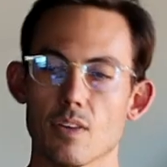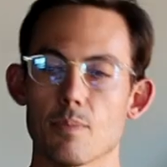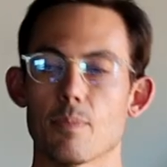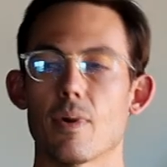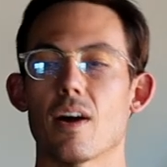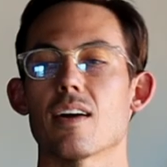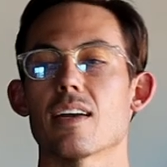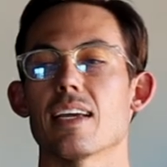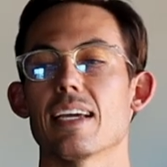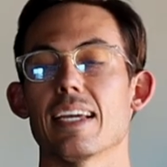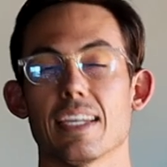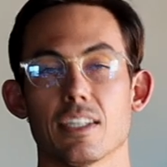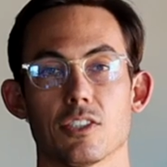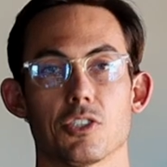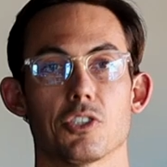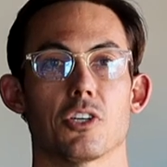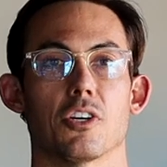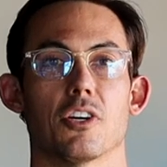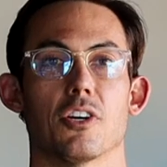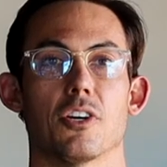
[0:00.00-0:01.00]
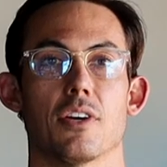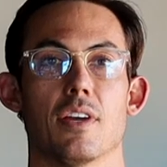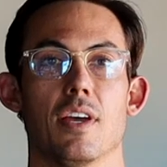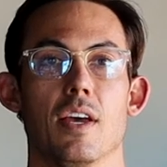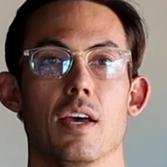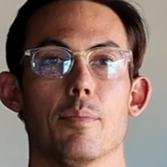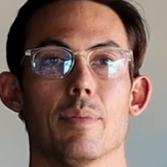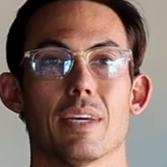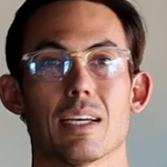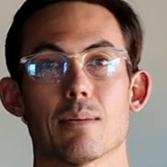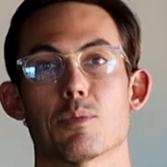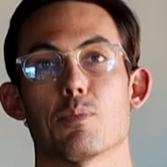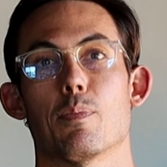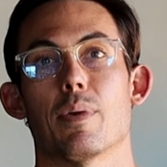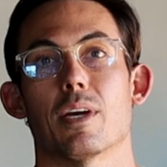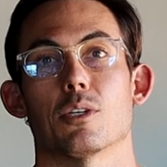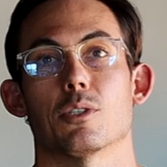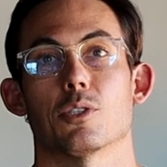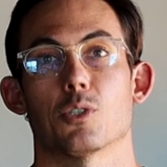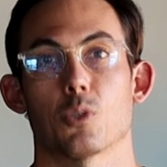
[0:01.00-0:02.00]
the body in turn becomes
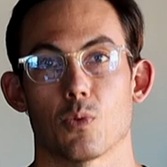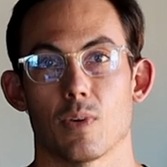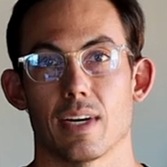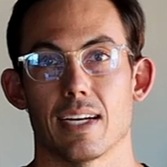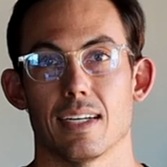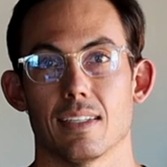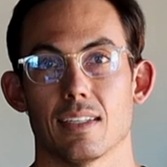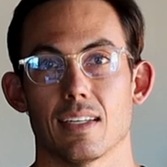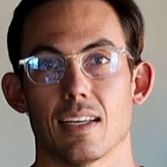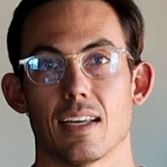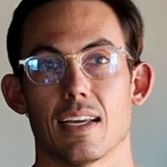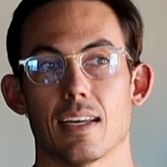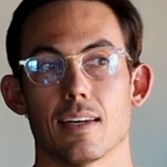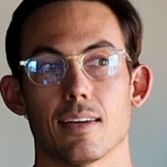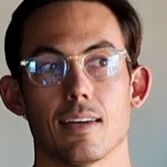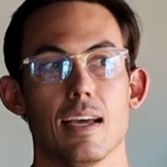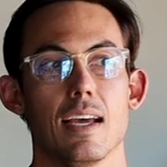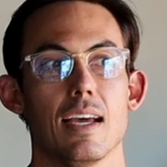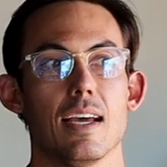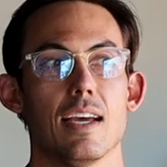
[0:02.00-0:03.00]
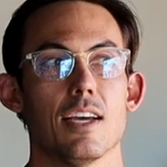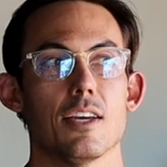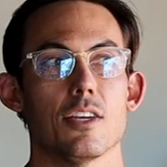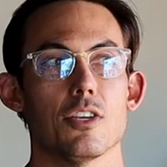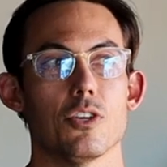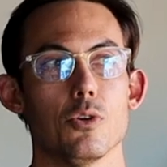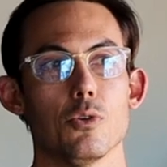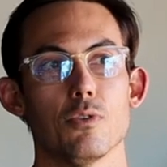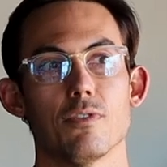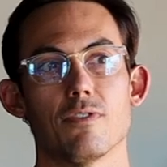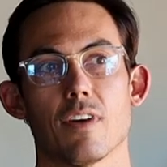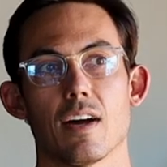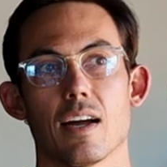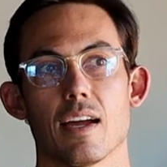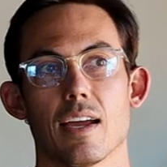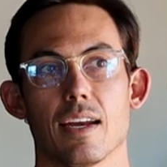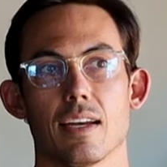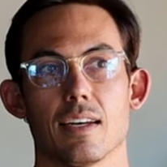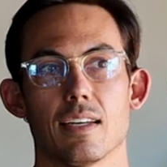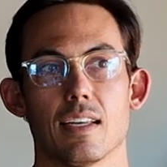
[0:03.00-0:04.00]
better trained, and you
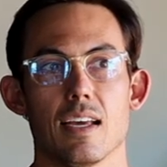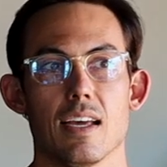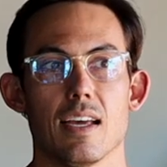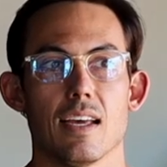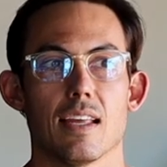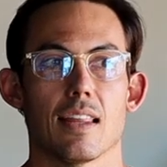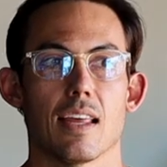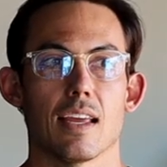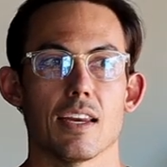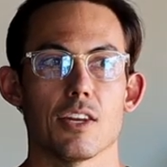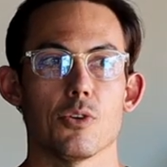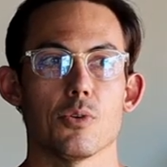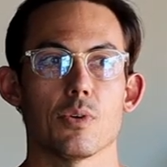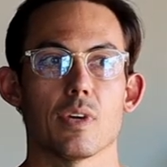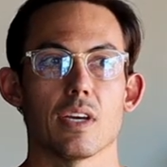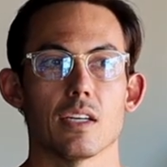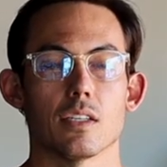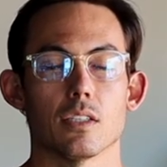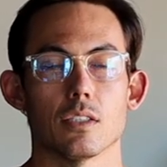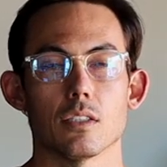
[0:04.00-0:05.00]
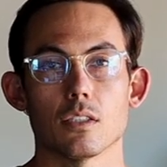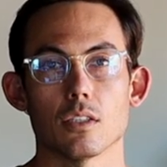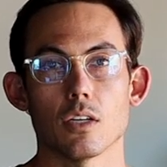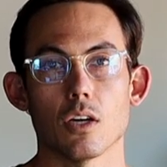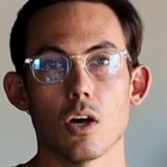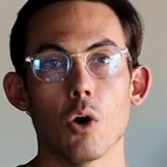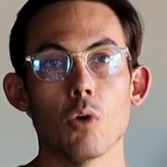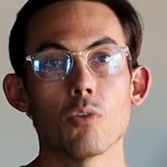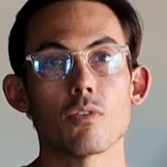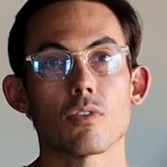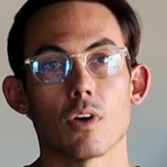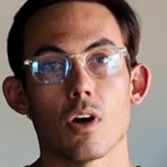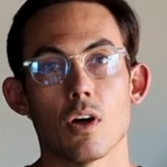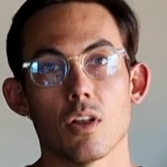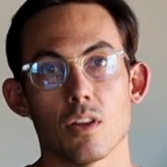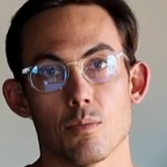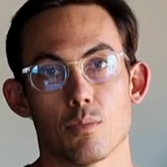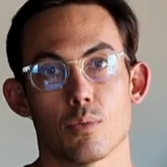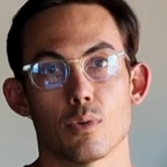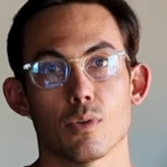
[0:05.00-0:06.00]
find that you can
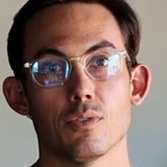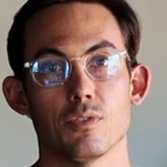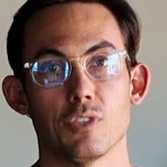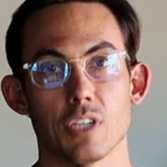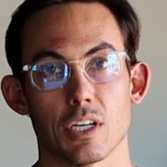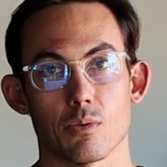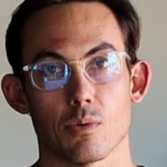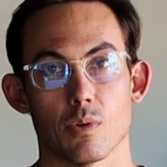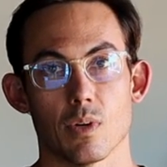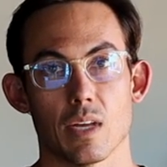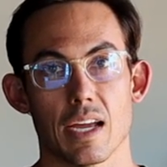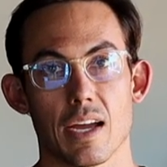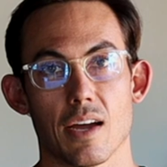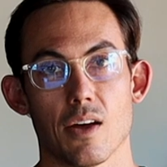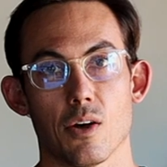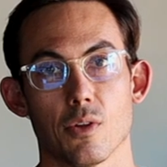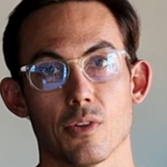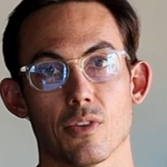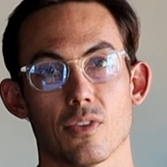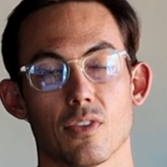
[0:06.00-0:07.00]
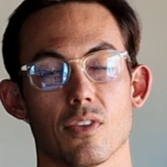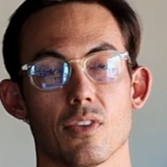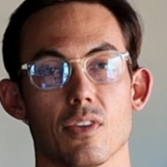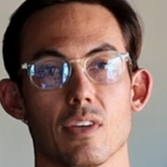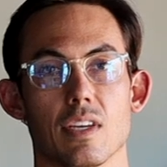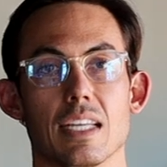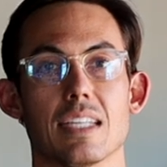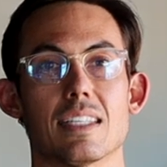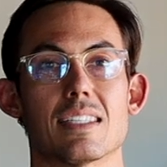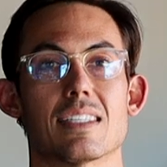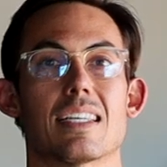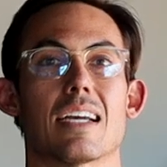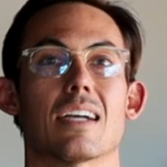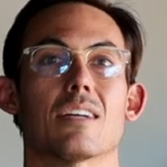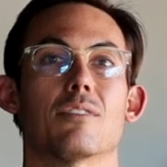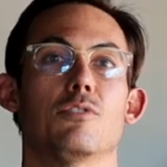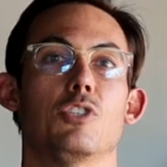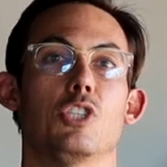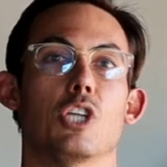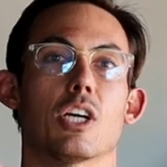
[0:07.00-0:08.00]
overall improve general health instead
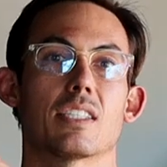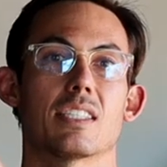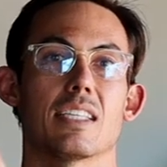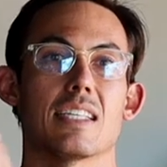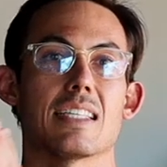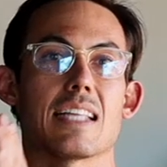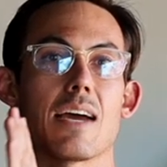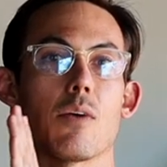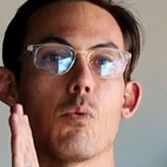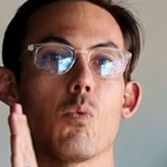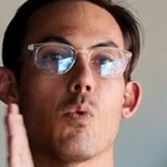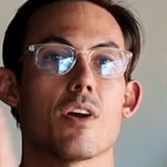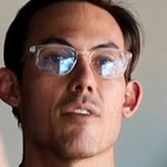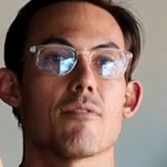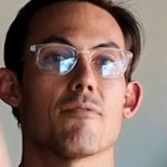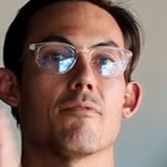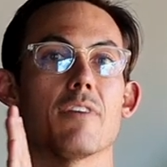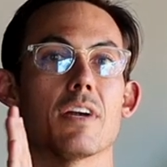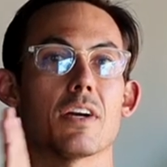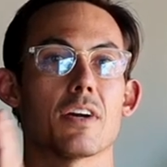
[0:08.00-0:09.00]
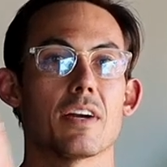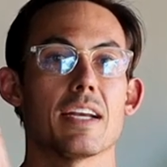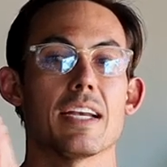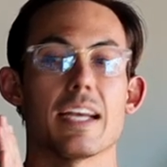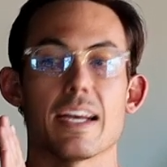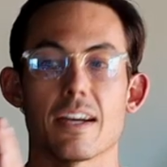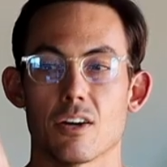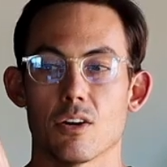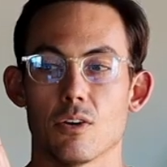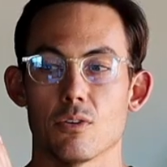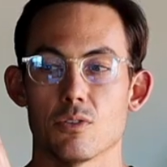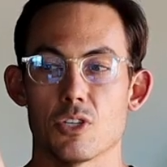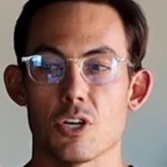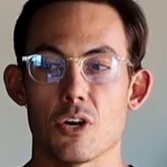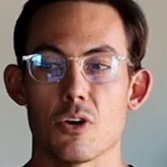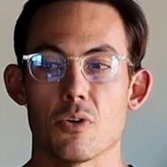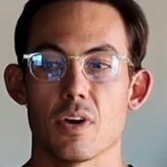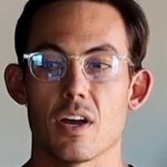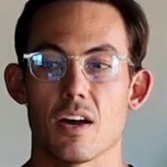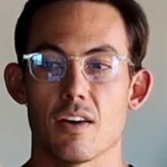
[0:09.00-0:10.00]
of just in that one very narrow
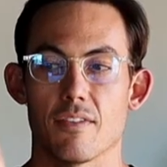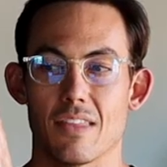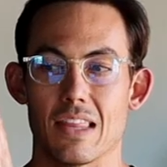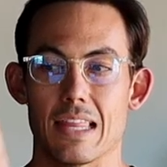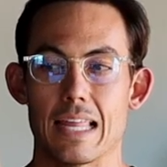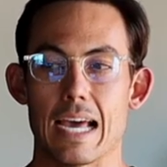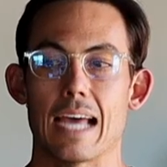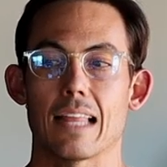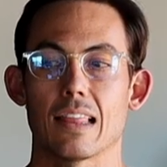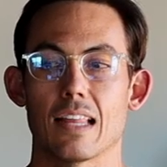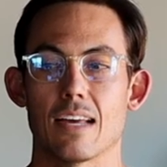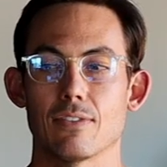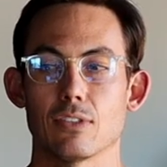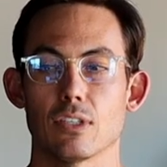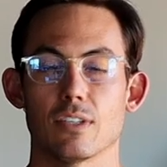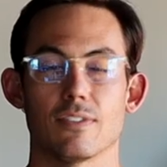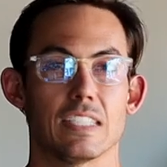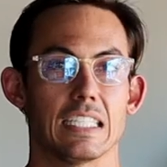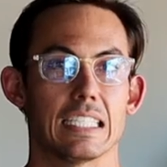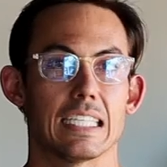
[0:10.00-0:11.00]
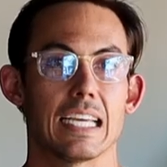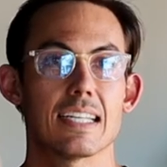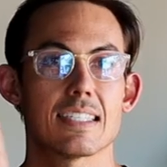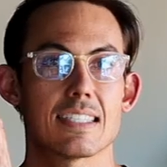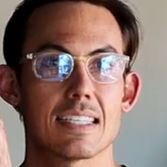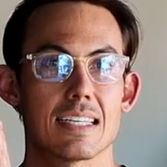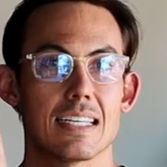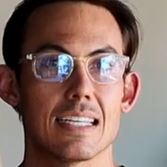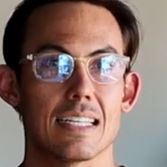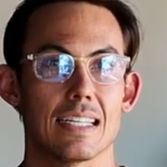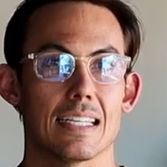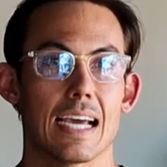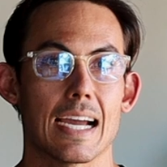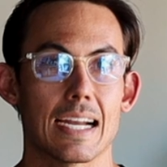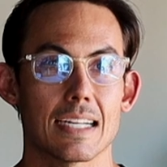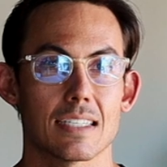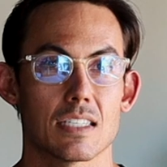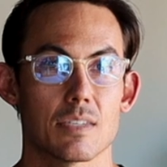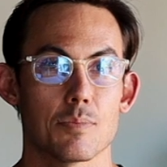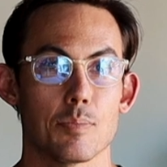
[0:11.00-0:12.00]
zone of that level of intensity,
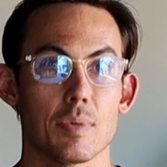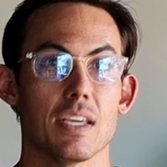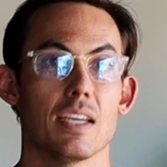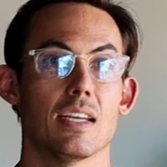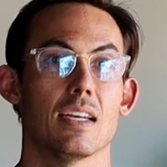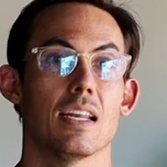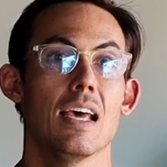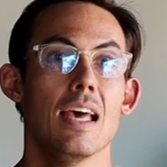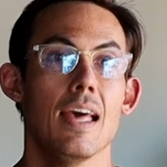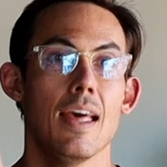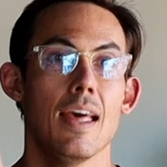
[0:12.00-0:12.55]
that speed,